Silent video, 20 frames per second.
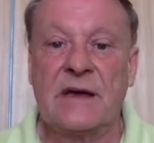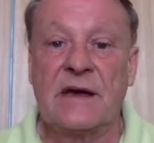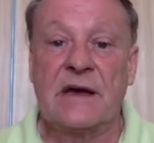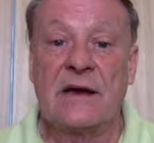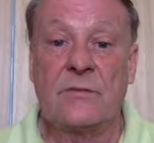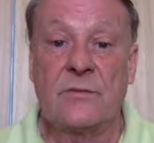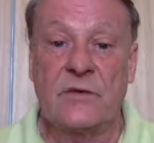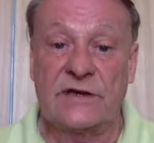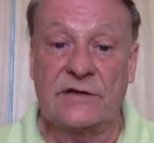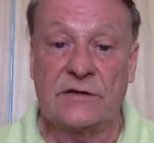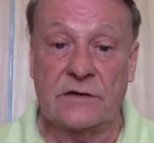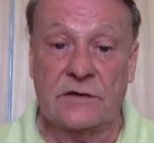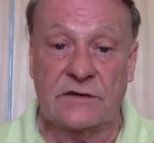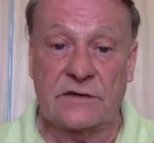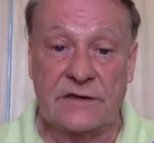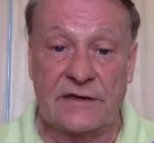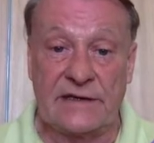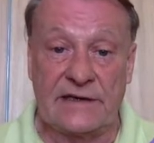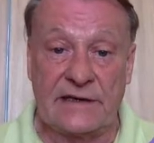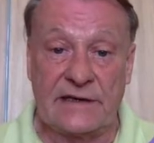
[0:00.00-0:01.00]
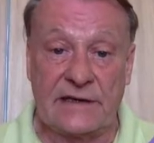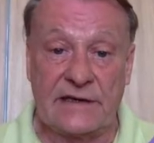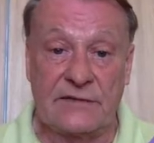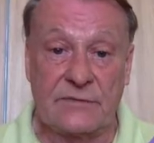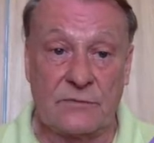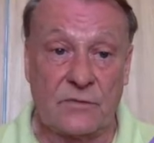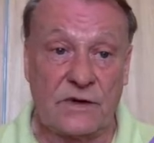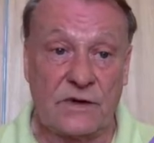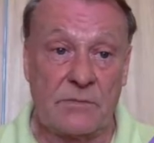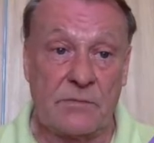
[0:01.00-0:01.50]
and we took the lead
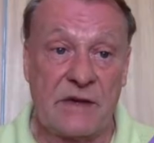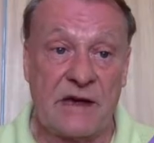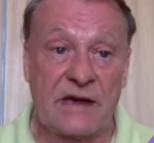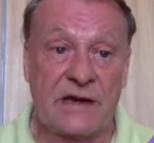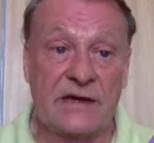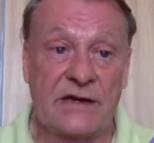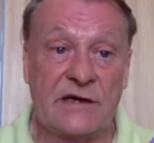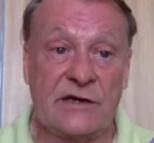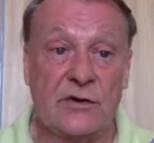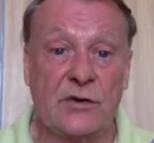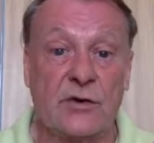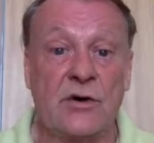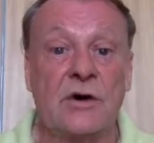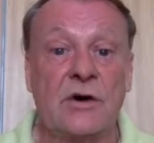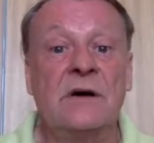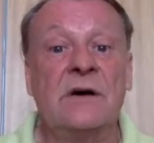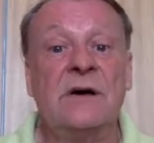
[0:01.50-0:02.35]
when Magyar